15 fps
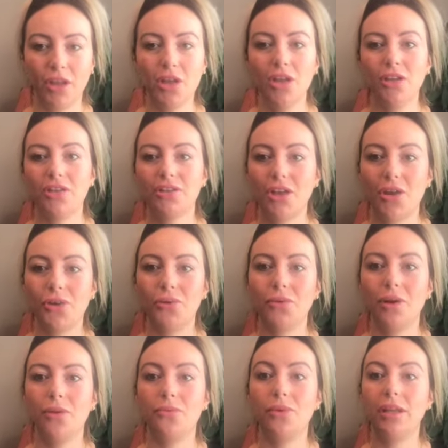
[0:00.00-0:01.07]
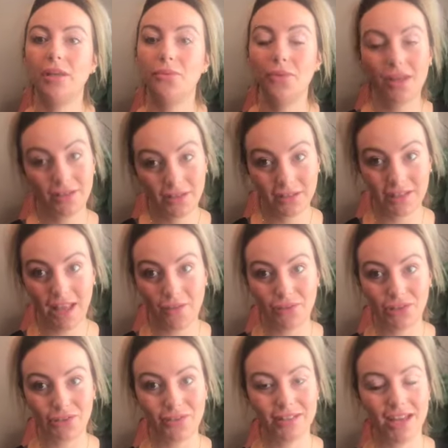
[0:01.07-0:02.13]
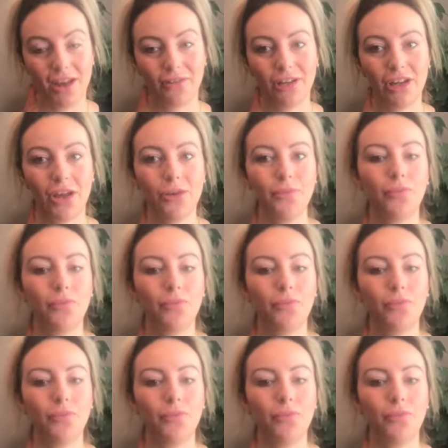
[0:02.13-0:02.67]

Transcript: So we went to Service Ontario.